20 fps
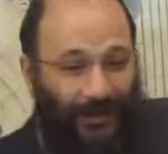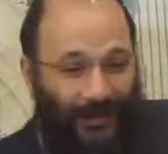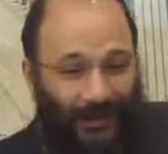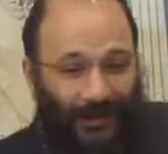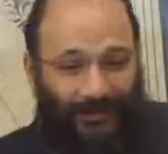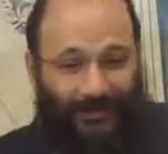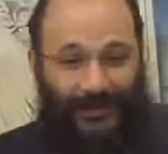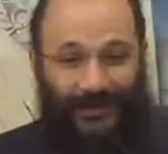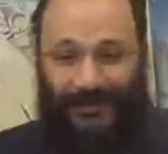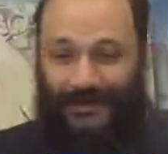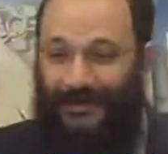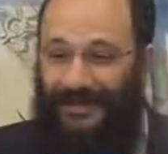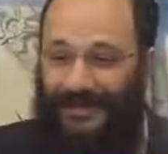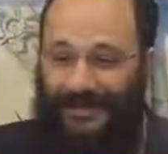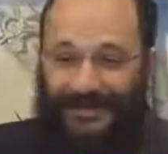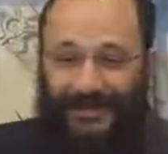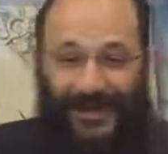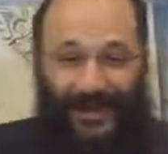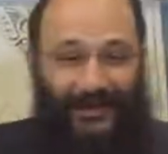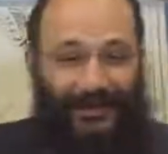and then this
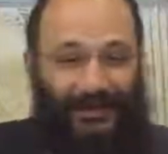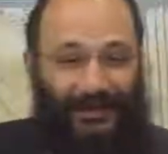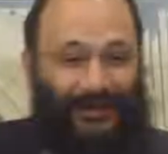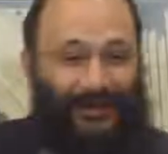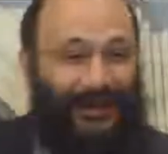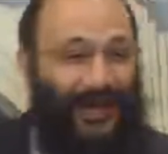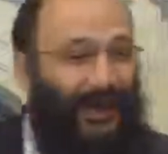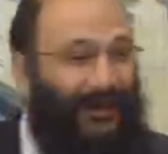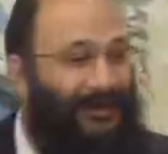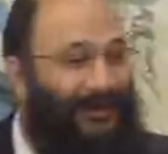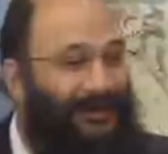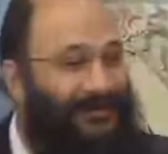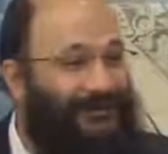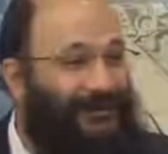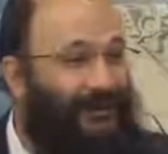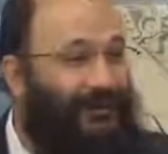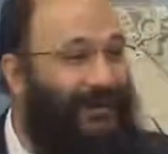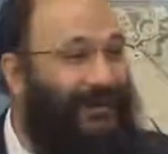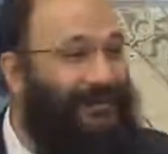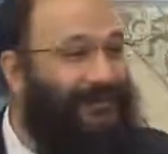stock went down, and
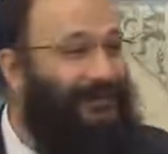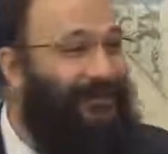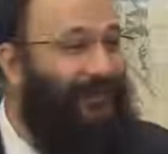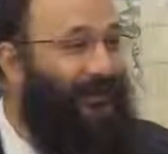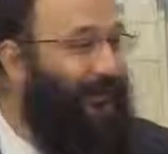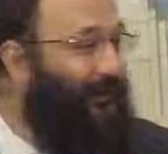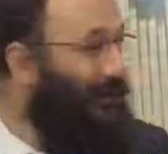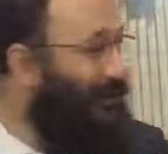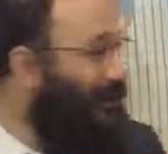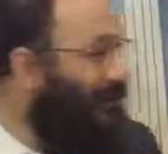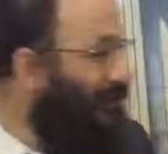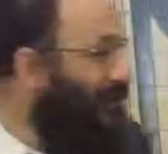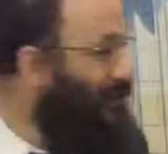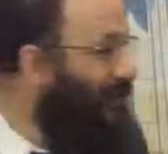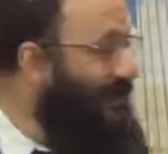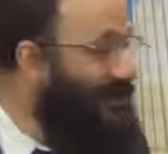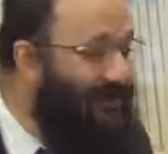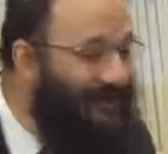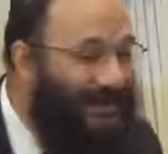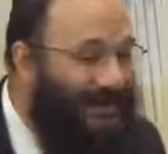so on and so forth.
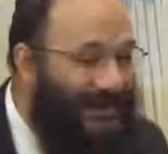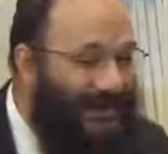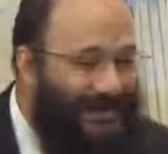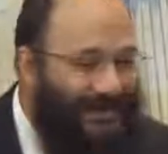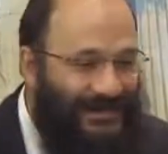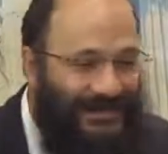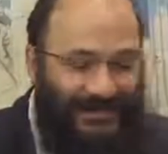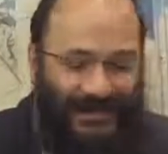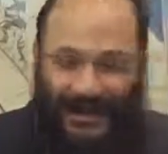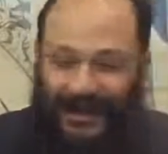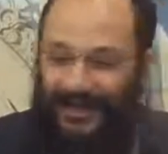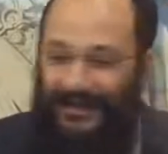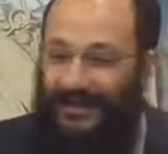Everybody was busy.